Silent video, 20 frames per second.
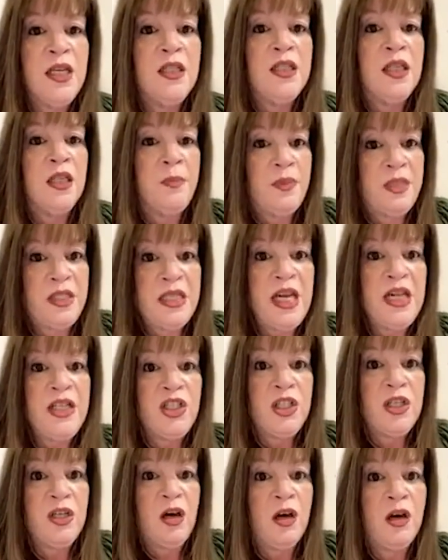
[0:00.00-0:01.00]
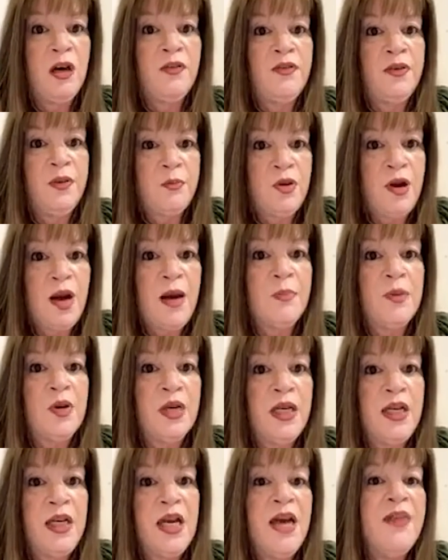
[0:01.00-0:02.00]
to the possession of the
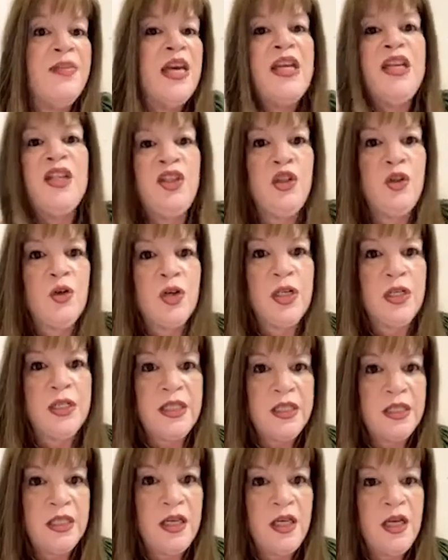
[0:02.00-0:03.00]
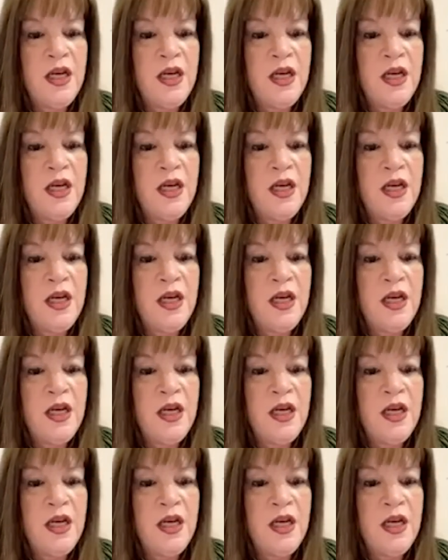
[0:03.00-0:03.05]
property and then it's yours.